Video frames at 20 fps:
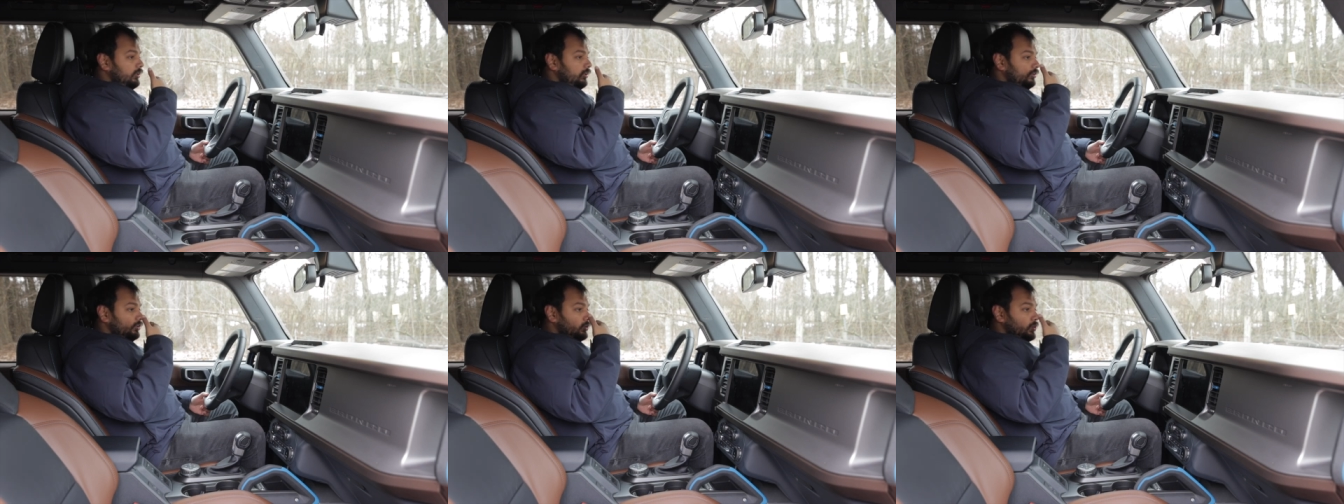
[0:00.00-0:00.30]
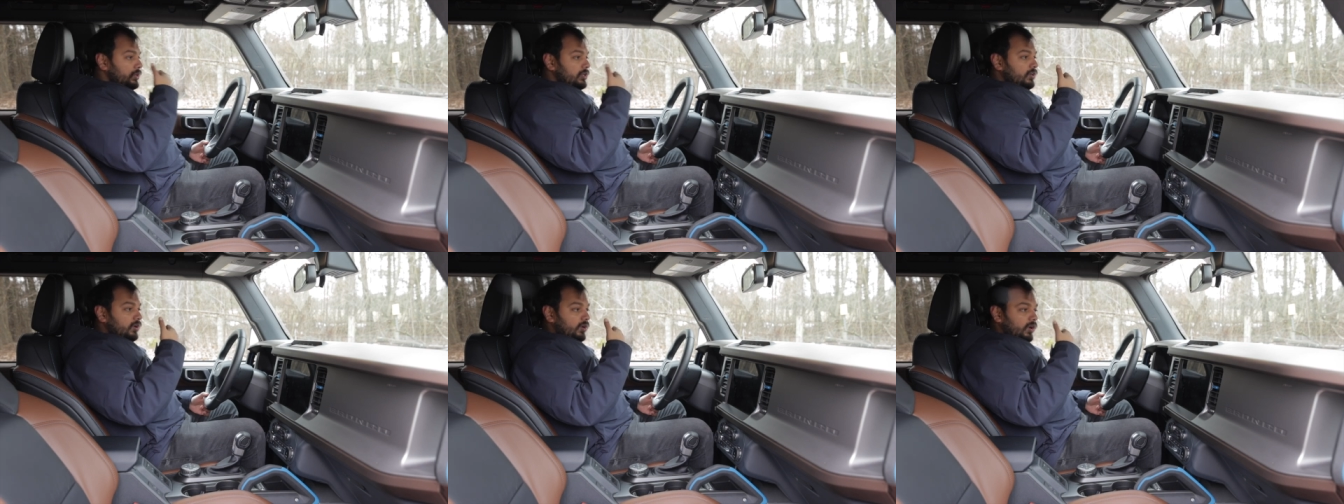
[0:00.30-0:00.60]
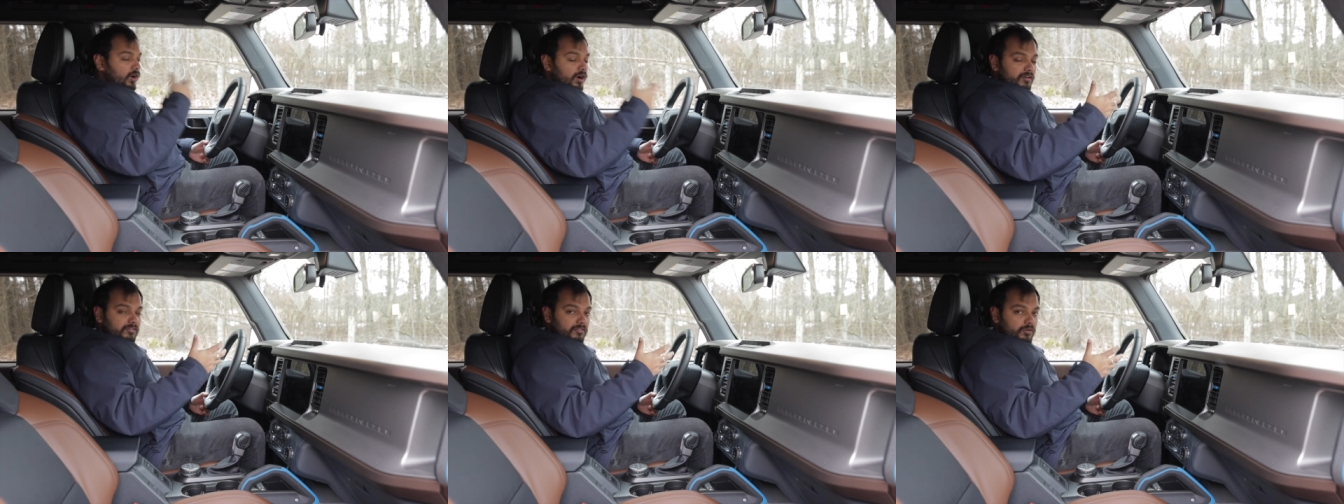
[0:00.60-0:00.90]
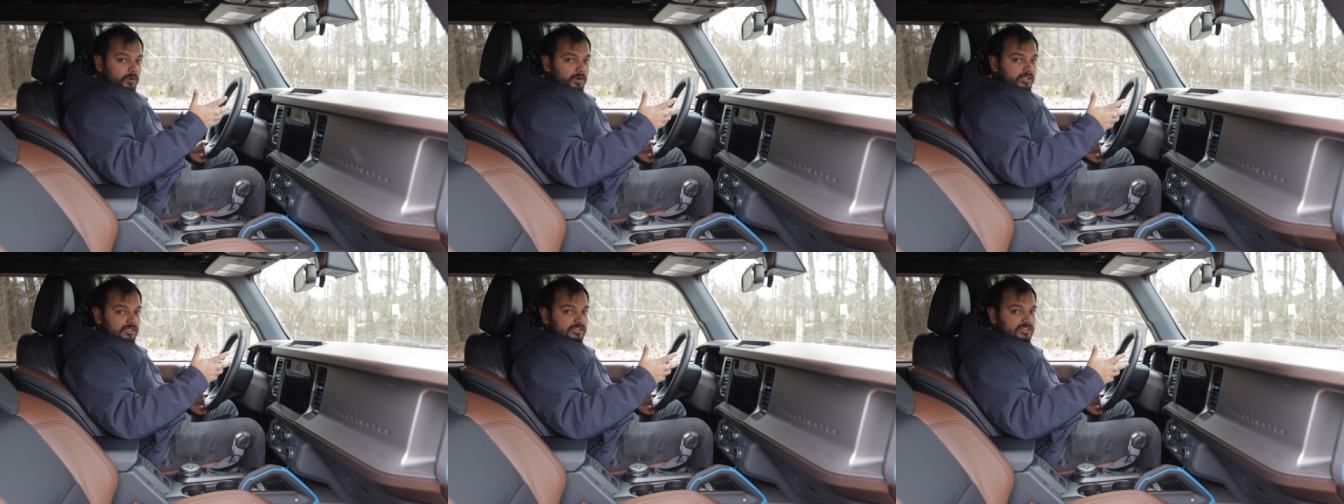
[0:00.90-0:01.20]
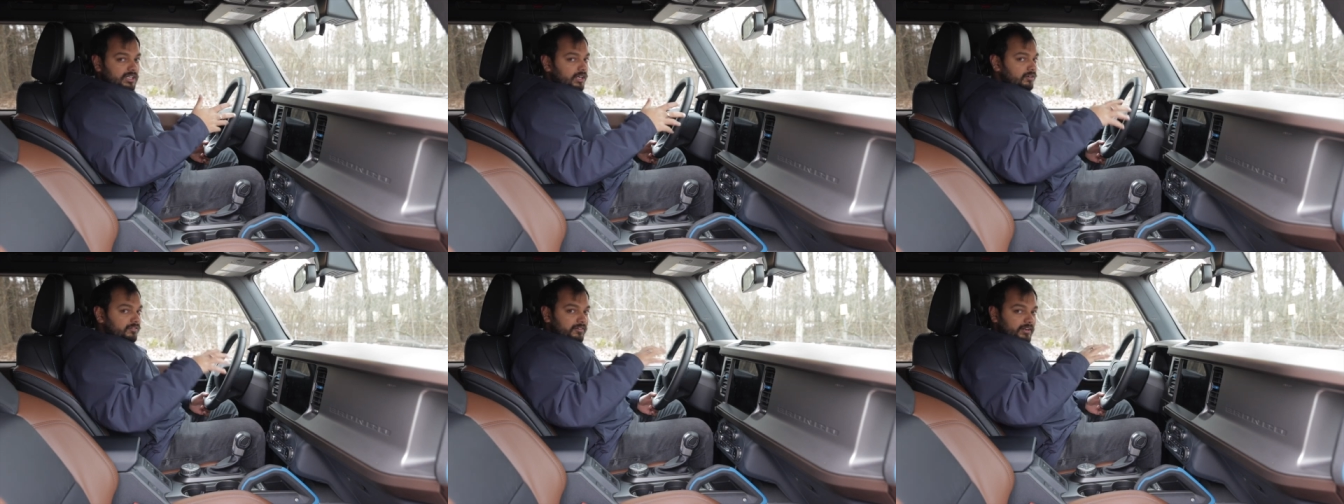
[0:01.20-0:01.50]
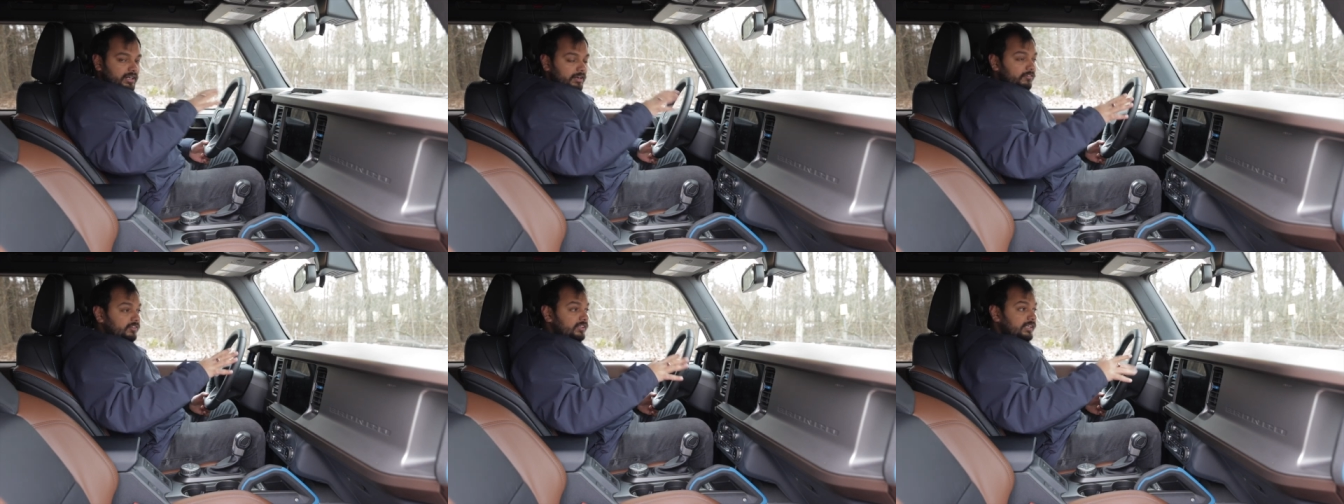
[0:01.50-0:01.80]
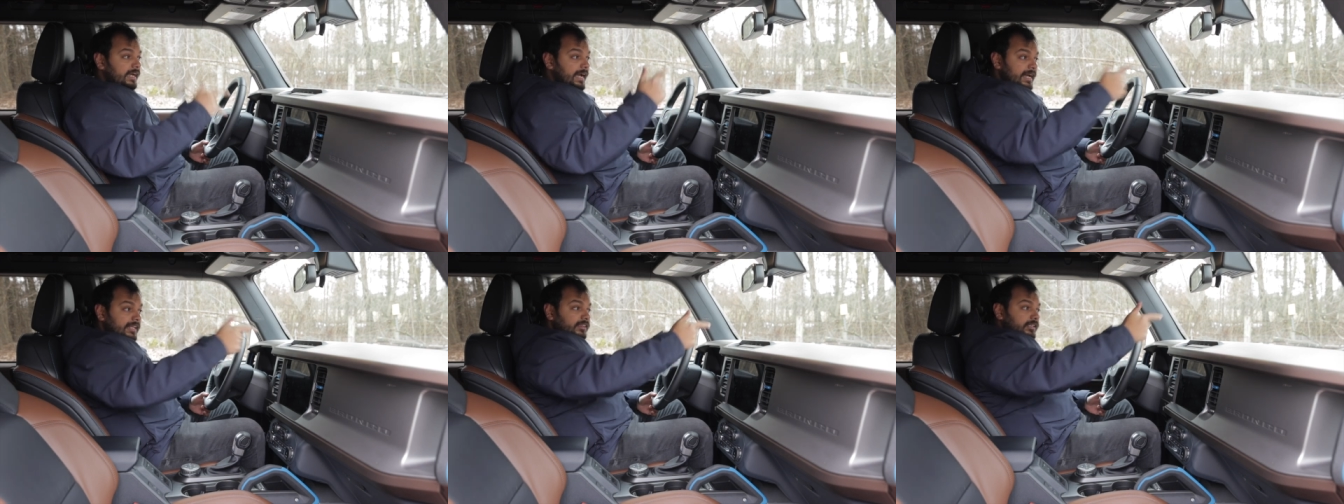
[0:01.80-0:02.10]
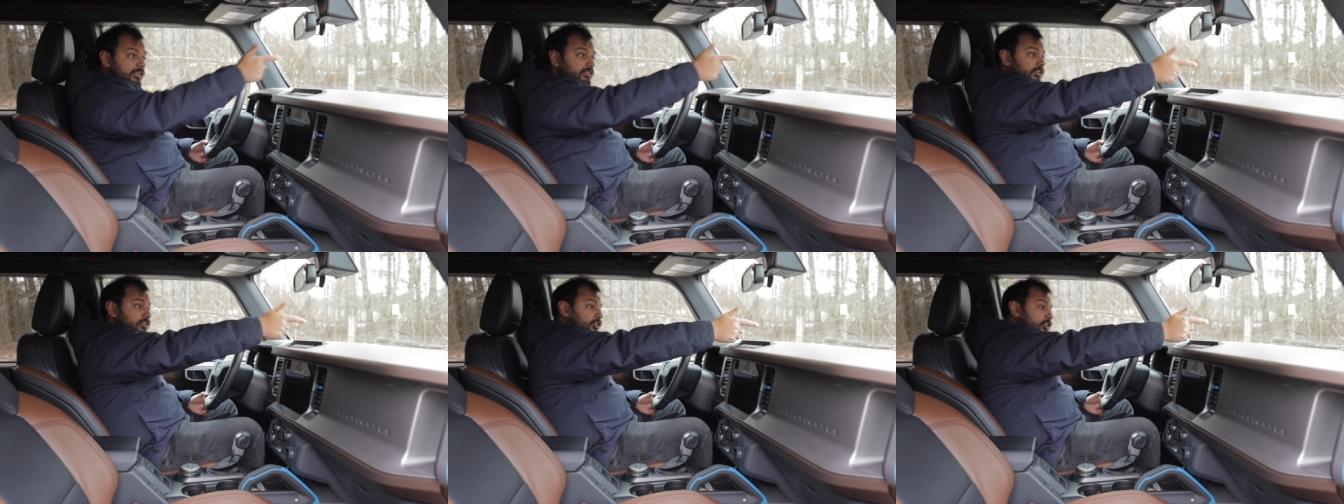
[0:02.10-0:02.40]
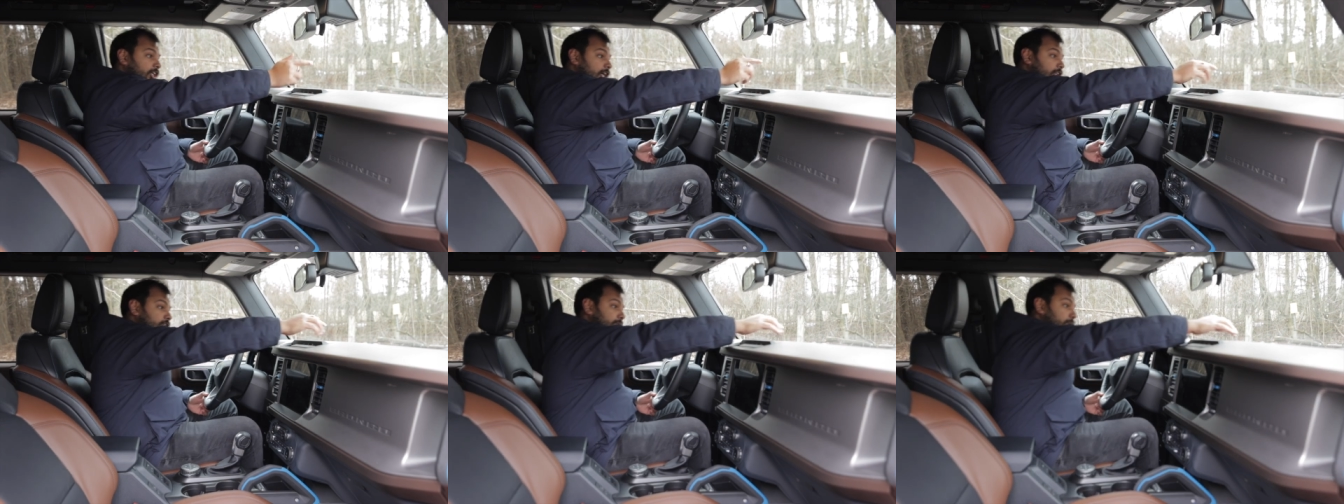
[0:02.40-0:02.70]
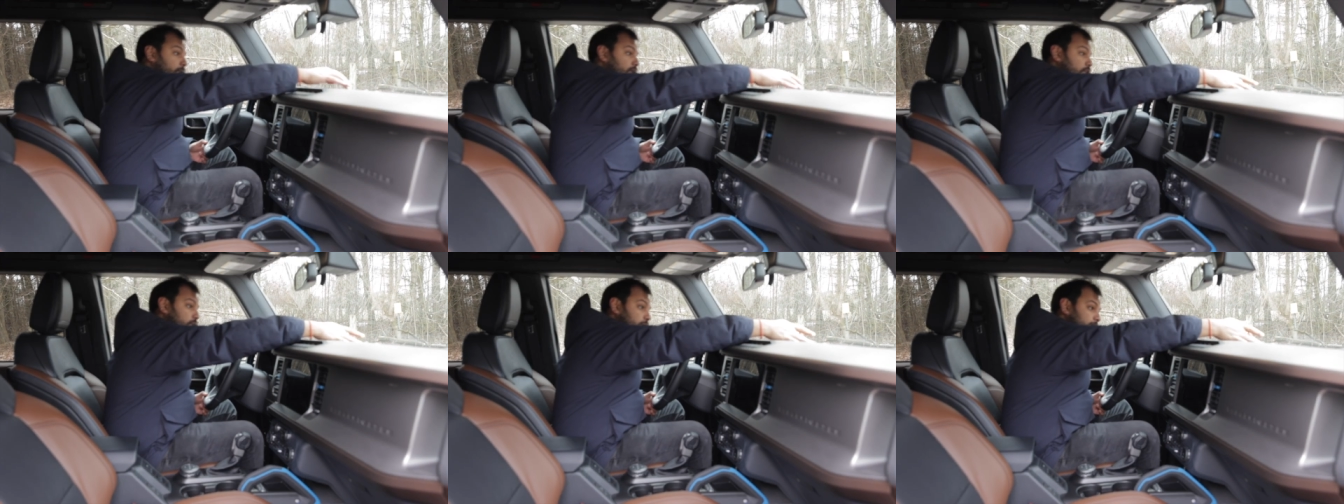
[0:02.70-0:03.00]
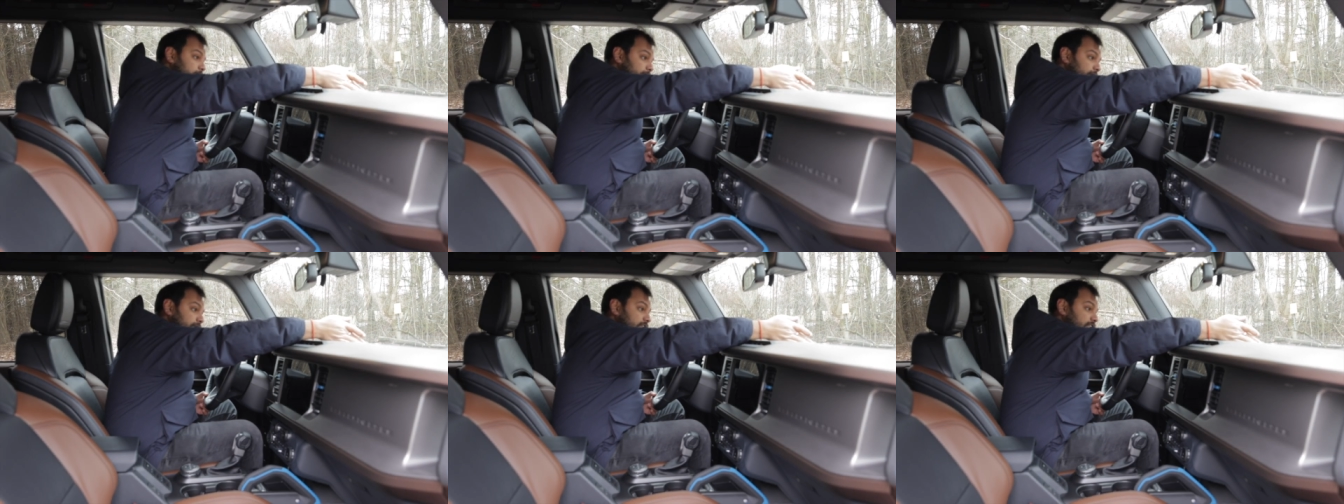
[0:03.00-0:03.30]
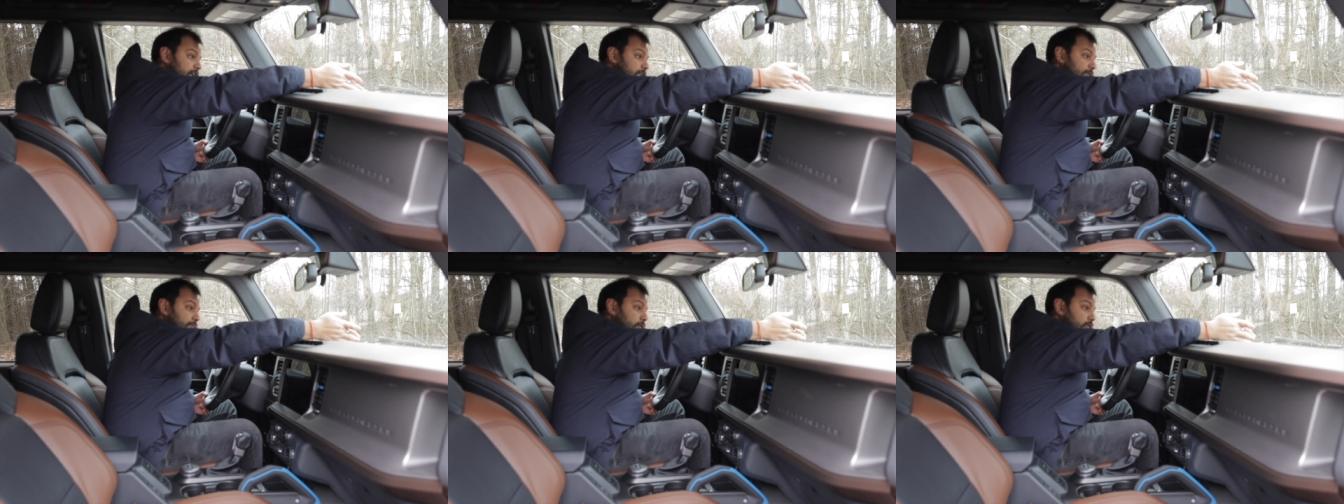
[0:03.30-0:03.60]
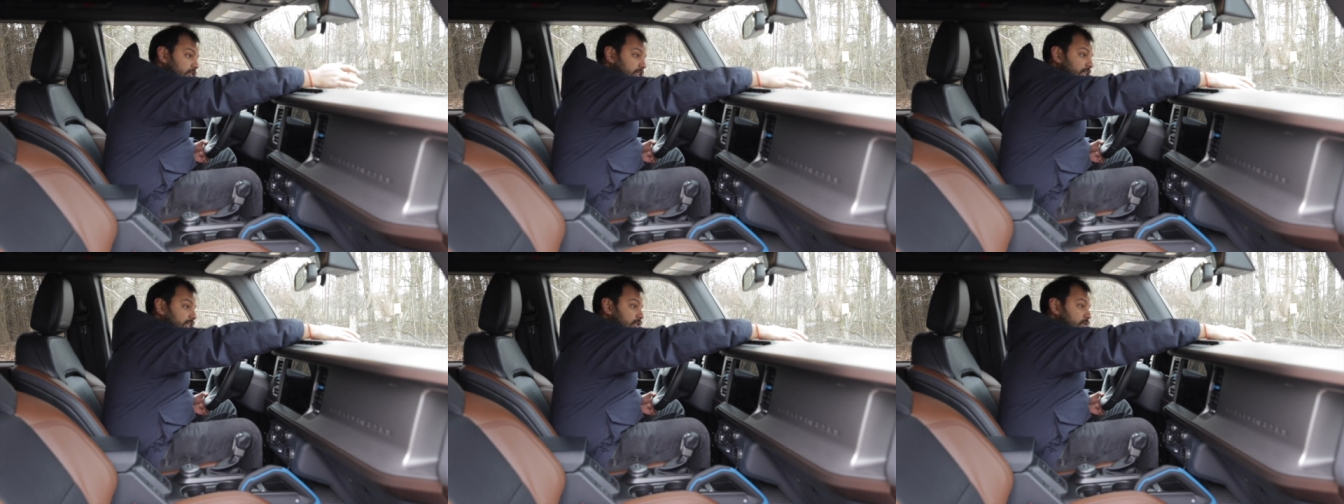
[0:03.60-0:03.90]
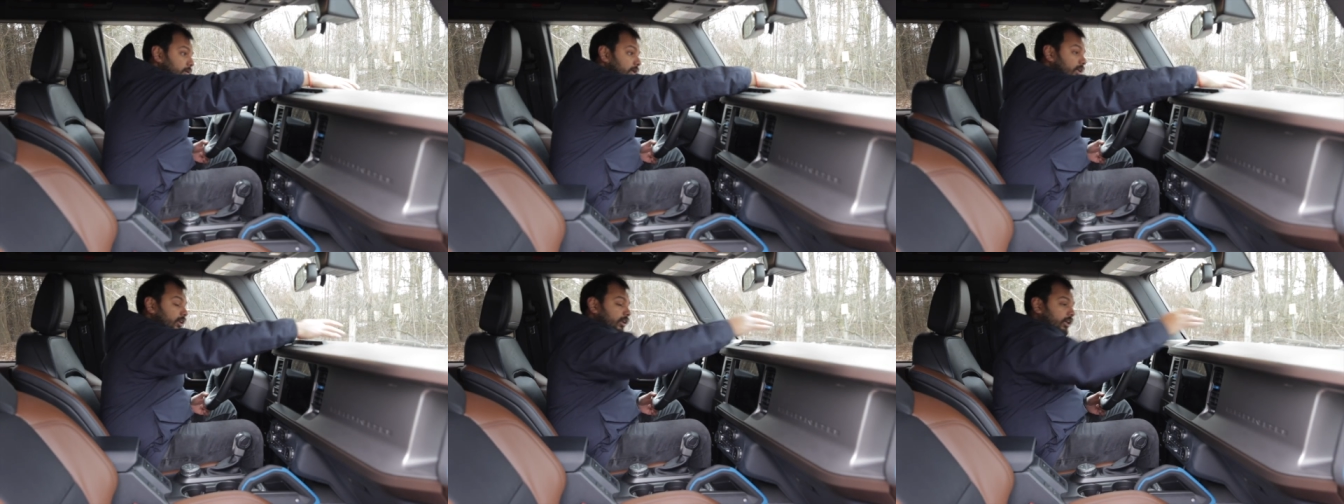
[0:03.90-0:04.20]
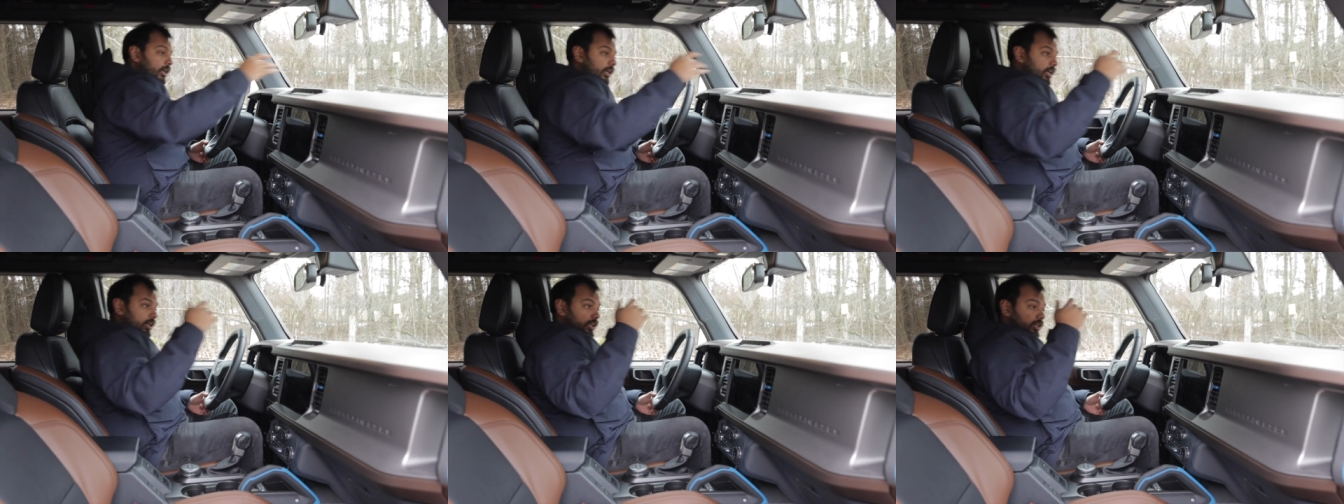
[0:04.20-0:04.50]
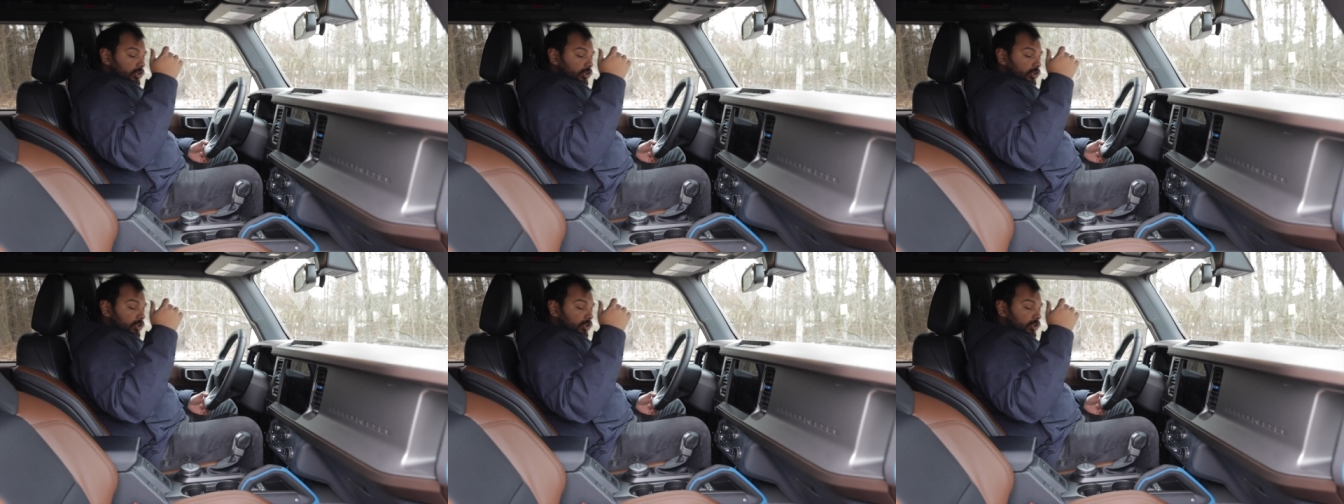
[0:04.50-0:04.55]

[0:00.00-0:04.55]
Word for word: you know doing your off-roading stuff and everything and there's a charge port, USB charge port here as well